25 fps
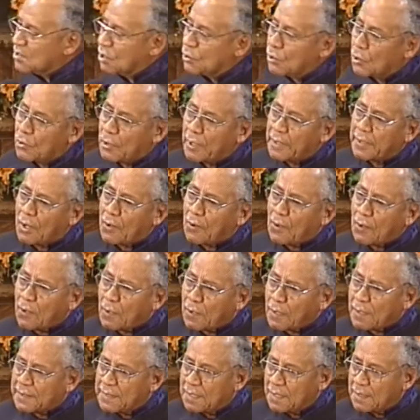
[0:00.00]
going
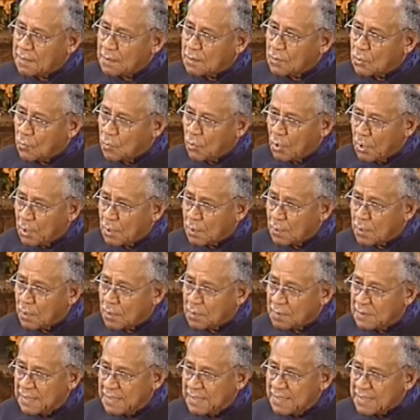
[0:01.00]
on in the
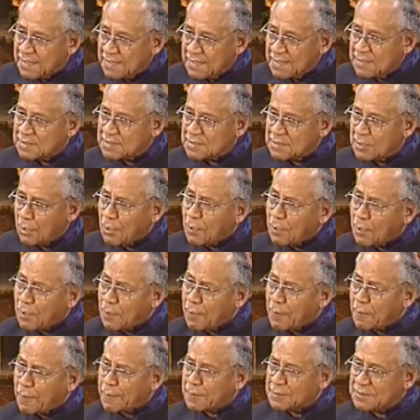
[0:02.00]
world, it's
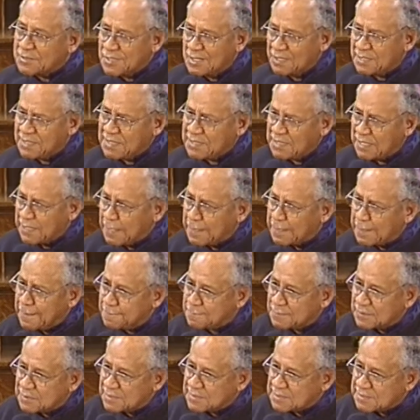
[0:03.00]
hard to
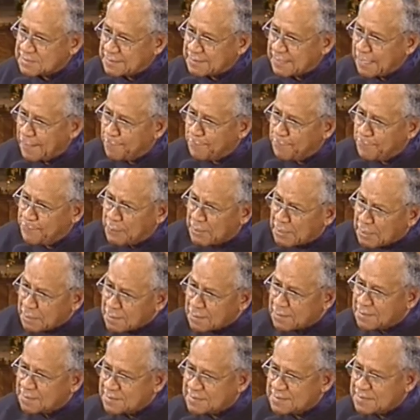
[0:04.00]
keep
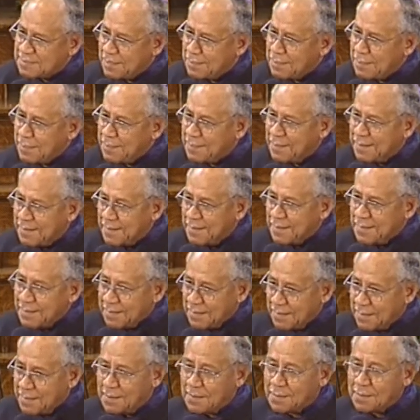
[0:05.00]

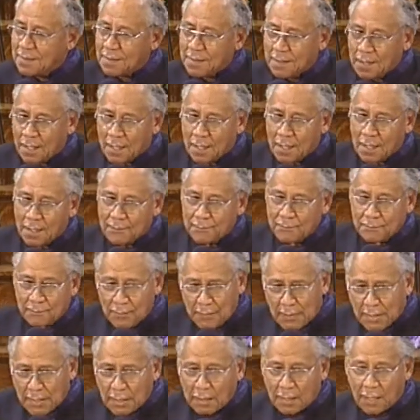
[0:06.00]
stability in our
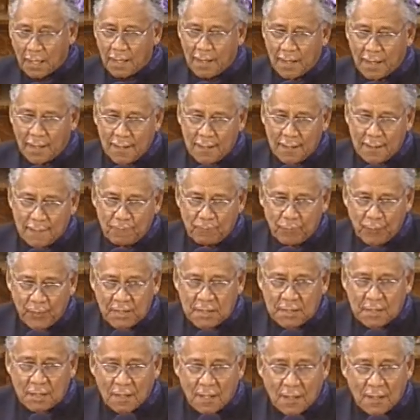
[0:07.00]
mind
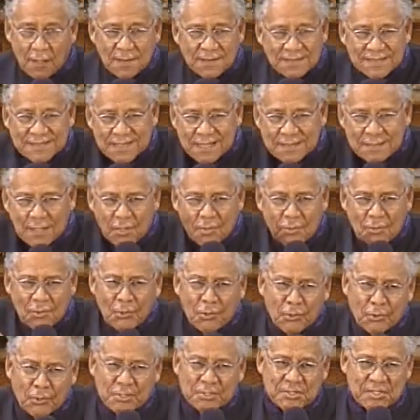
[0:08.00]
because it
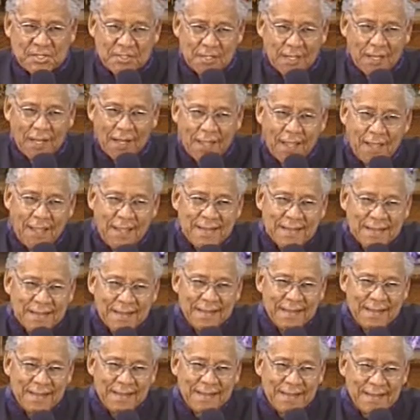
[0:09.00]
looks like
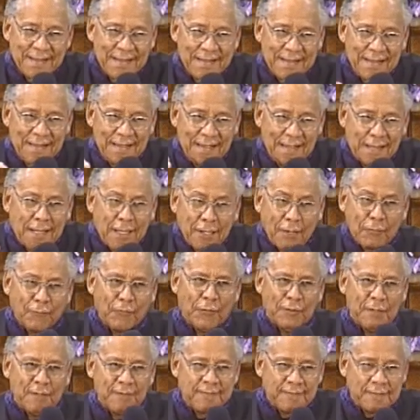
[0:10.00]

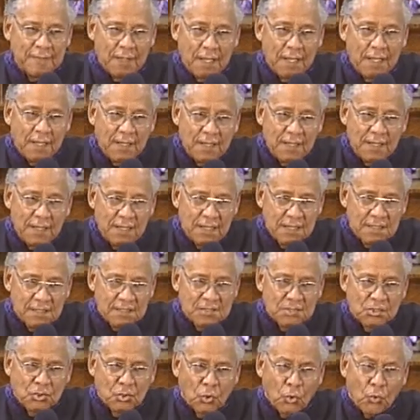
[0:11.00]
everything
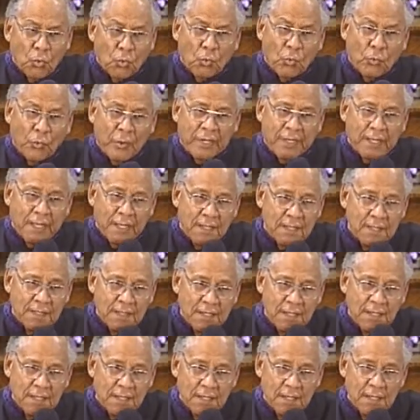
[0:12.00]
is
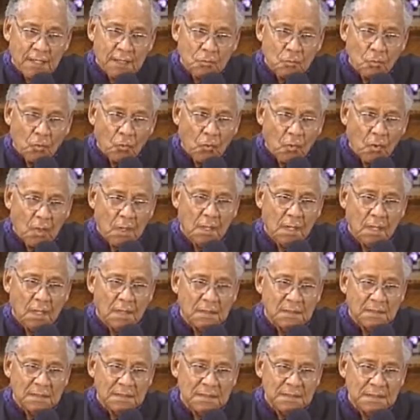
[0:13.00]
going in
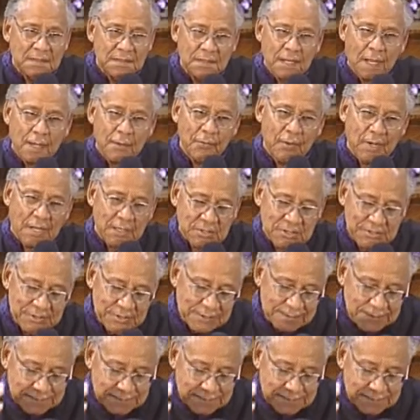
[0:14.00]
one direction.